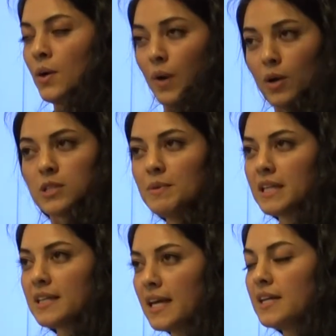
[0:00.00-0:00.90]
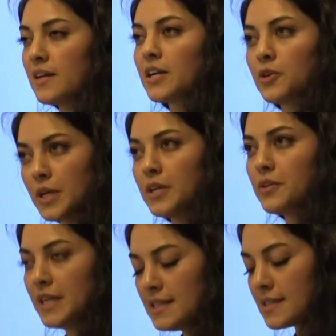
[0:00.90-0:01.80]
we ultimately landed on a
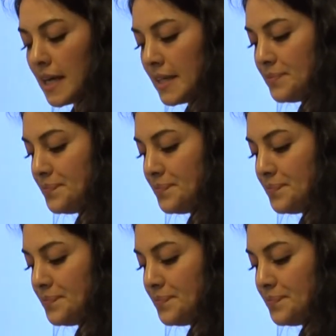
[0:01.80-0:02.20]
critical insight.